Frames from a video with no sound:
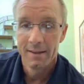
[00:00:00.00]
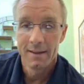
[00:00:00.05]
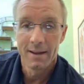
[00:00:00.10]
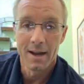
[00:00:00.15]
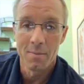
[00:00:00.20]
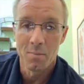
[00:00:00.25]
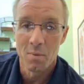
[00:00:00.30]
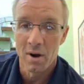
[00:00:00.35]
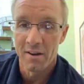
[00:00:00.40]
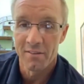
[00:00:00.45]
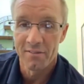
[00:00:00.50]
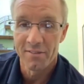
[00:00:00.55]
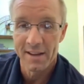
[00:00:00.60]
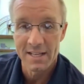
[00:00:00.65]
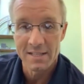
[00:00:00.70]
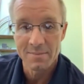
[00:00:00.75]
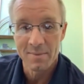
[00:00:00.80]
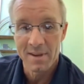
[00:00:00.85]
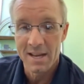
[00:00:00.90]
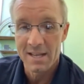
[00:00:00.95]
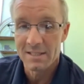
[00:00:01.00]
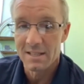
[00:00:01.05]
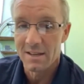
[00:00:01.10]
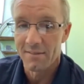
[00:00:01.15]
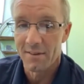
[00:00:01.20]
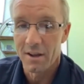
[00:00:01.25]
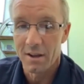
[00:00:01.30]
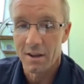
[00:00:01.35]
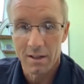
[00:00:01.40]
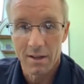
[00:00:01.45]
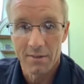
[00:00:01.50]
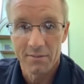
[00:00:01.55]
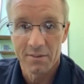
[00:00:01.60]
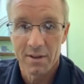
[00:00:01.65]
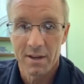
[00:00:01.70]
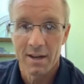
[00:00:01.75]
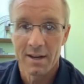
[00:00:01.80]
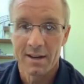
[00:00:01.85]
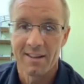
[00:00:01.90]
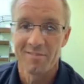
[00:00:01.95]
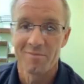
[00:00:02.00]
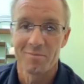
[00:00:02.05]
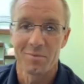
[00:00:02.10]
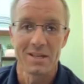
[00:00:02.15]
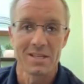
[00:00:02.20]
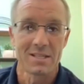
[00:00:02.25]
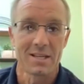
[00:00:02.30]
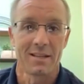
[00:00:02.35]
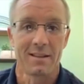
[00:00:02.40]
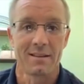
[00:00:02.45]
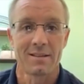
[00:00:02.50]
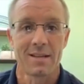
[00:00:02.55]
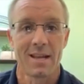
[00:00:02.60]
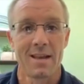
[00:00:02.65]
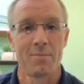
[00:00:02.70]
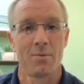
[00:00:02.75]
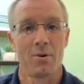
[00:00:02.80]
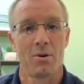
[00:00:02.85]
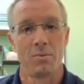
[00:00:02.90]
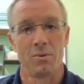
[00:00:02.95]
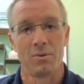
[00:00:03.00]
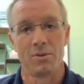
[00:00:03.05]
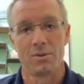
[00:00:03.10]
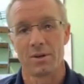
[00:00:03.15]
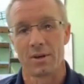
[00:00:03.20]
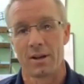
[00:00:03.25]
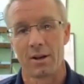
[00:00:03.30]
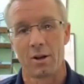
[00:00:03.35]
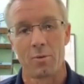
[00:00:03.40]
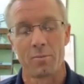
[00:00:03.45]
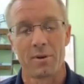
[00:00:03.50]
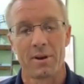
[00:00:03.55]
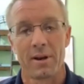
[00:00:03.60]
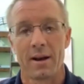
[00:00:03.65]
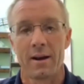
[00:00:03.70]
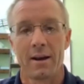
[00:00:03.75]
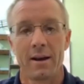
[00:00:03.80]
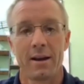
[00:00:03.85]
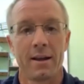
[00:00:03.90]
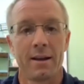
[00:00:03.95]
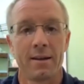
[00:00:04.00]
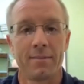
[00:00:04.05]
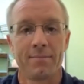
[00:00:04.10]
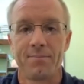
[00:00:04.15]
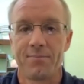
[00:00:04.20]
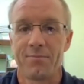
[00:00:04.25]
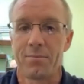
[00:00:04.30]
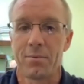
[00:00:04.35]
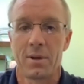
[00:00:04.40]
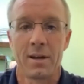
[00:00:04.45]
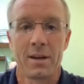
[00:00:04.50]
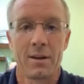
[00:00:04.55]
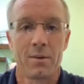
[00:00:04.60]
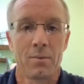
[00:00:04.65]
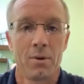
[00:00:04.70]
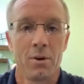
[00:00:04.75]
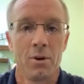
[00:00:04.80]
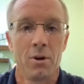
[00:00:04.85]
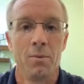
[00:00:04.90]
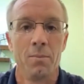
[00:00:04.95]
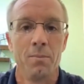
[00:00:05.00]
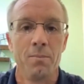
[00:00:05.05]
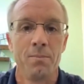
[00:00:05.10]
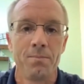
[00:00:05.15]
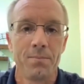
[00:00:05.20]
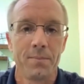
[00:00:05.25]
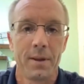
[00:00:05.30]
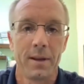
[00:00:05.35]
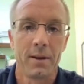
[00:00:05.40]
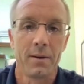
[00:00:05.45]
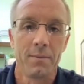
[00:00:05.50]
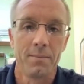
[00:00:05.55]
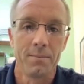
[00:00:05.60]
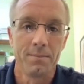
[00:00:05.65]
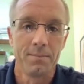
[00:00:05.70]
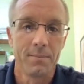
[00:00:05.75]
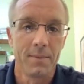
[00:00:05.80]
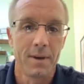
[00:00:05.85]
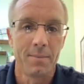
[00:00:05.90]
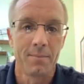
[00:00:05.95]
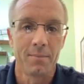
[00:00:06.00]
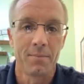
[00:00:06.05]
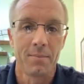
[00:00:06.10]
I'm wearing a face mask, I've got gloves on, I've bleached on the table, we'll do it in an open area, plenty of room, you know, I'm